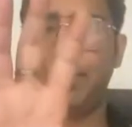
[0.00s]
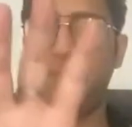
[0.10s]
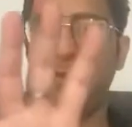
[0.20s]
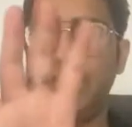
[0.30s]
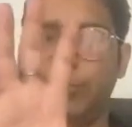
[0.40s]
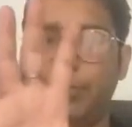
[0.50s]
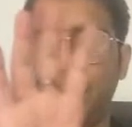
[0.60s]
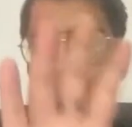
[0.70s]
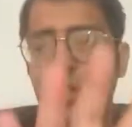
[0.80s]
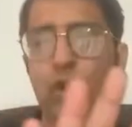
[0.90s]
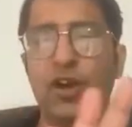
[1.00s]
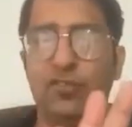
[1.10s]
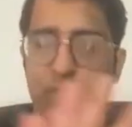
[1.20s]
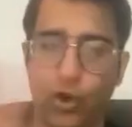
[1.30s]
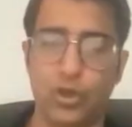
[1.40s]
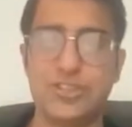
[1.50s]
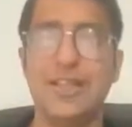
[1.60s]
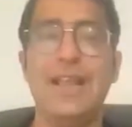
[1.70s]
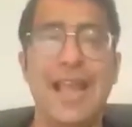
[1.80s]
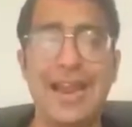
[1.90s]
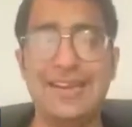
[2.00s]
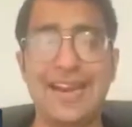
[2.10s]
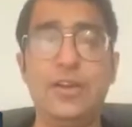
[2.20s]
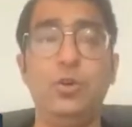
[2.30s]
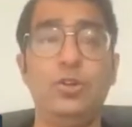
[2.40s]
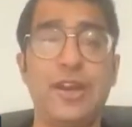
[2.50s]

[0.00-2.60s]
particular flows and try to